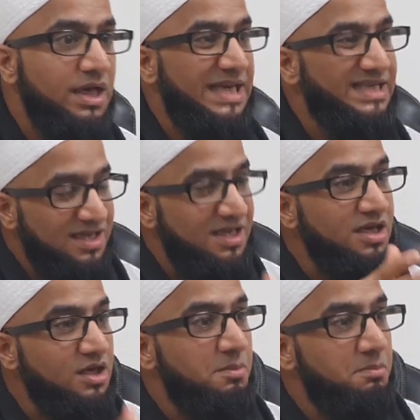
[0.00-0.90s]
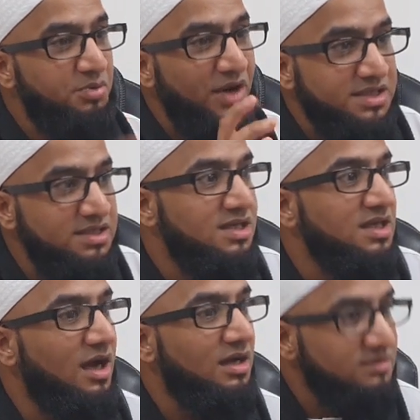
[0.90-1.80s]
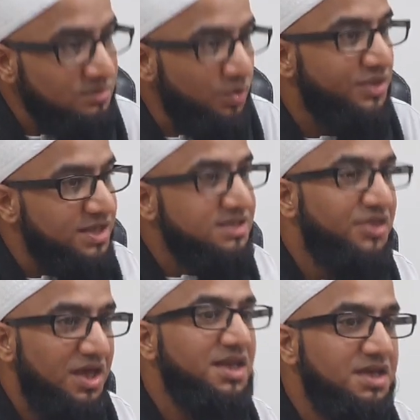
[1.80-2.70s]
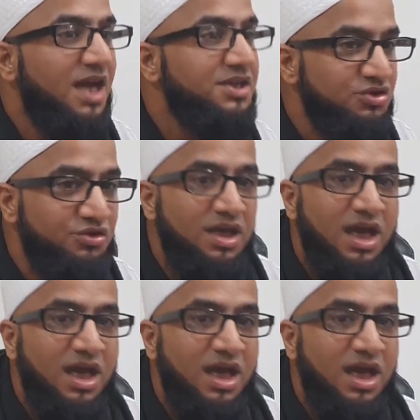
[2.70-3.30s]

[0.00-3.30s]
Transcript: is he practicing with this third category?